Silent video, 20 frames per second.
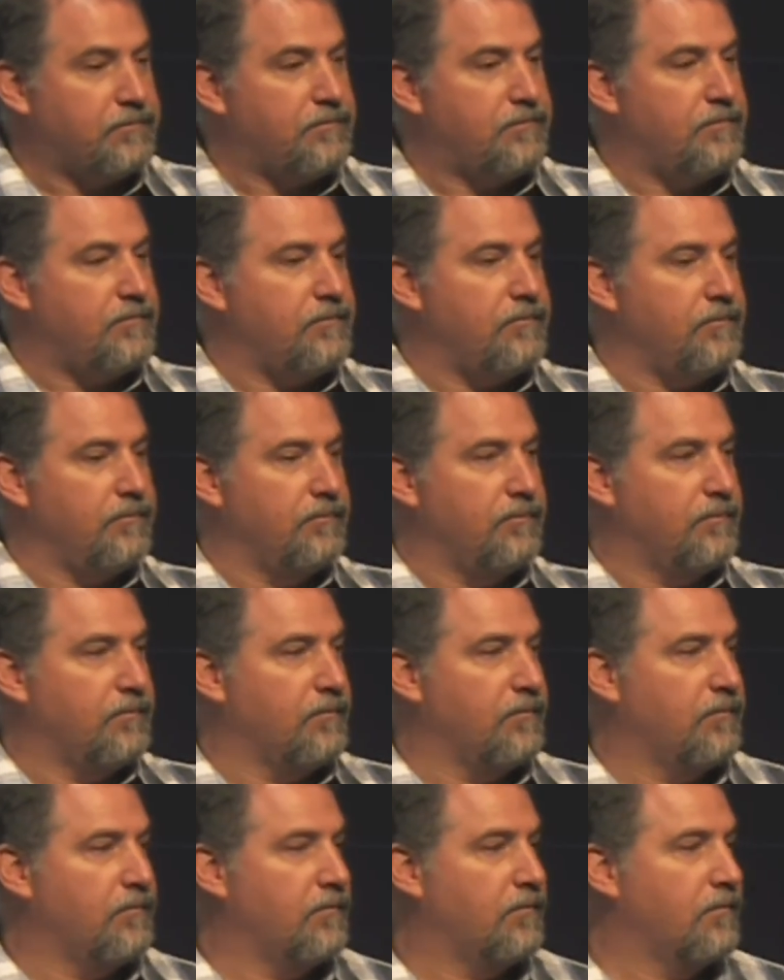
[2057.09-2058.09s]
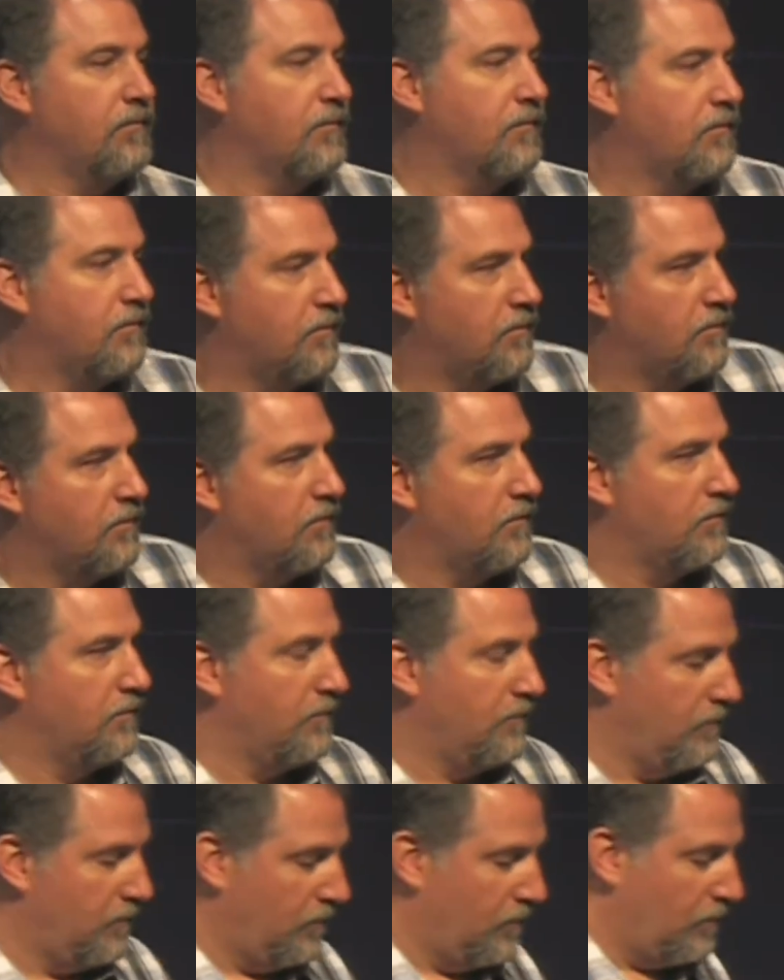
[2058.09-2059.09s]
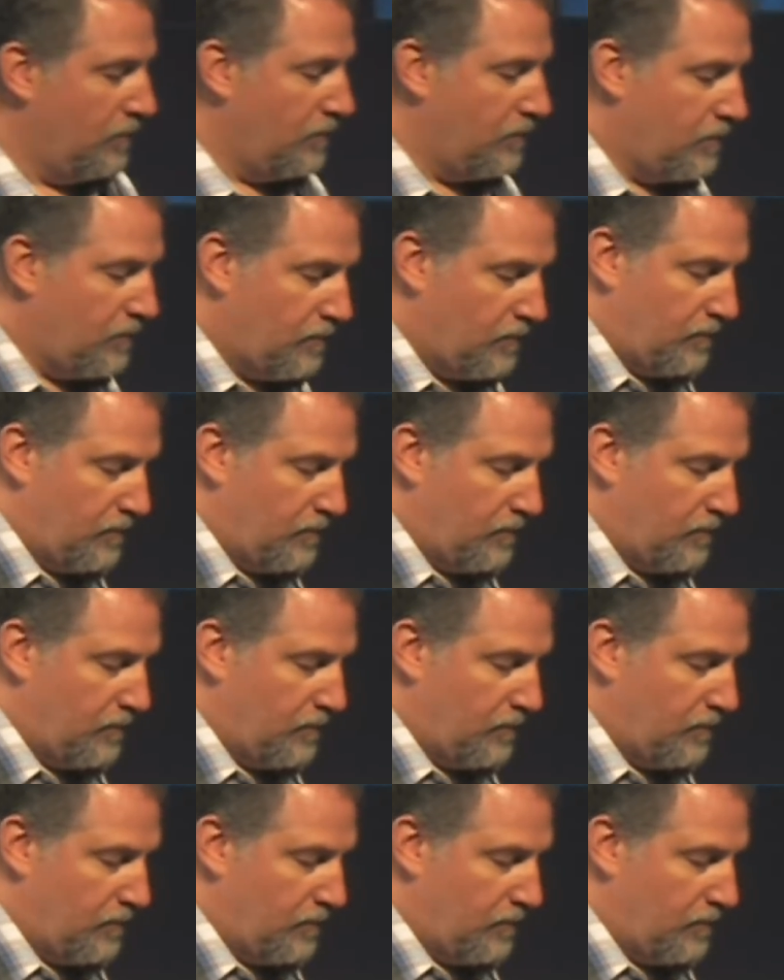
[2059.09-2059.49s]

Nothing is said.